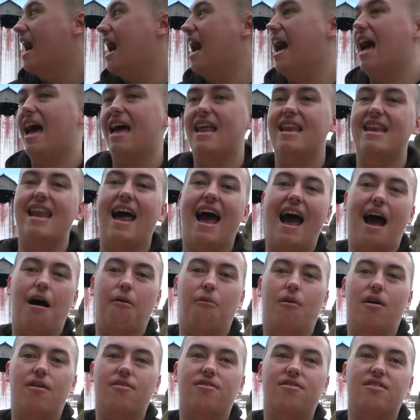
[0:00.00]
Uh,
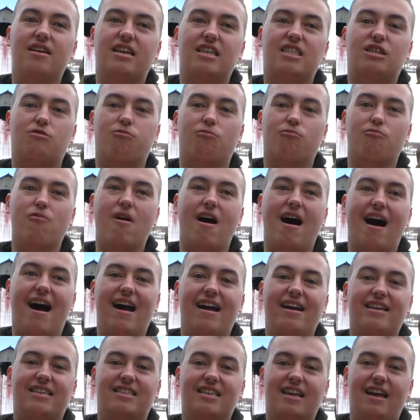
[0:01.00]
now, this
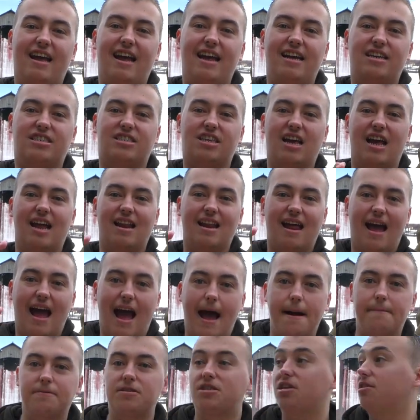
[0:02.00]
ride is an
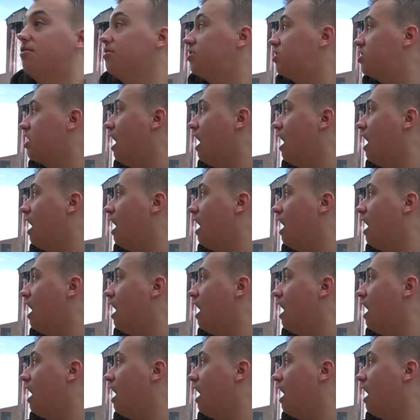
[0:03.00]
absolute